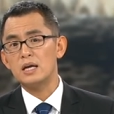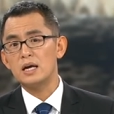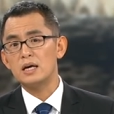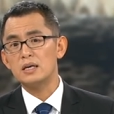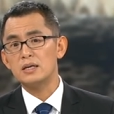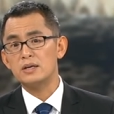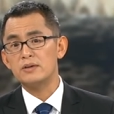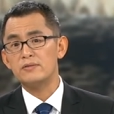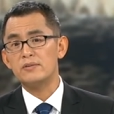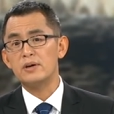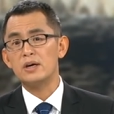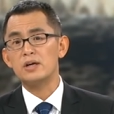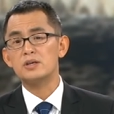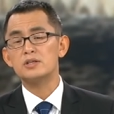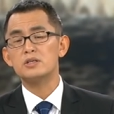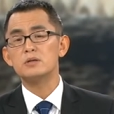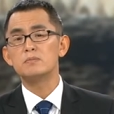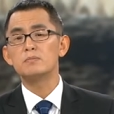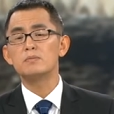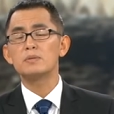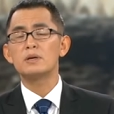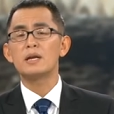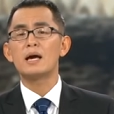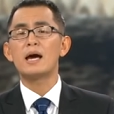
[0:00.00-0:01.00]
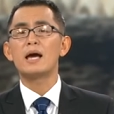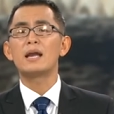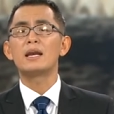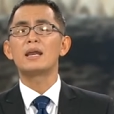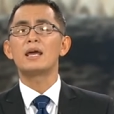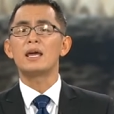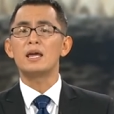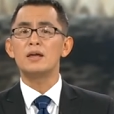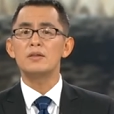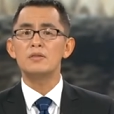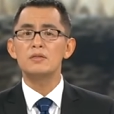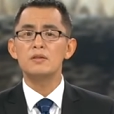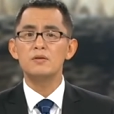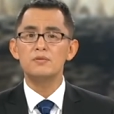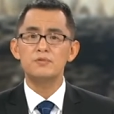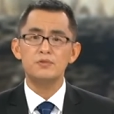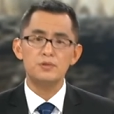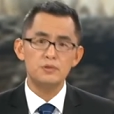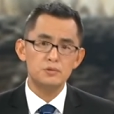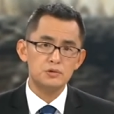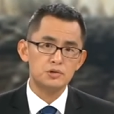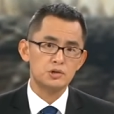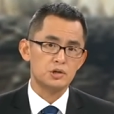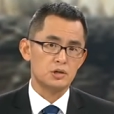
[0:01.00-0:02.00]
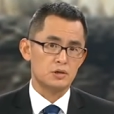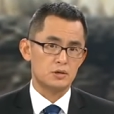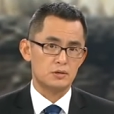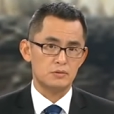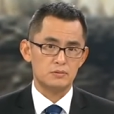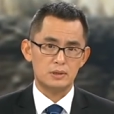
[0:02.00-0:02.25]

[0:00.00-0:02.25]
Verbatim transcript: alleviation plan in the future.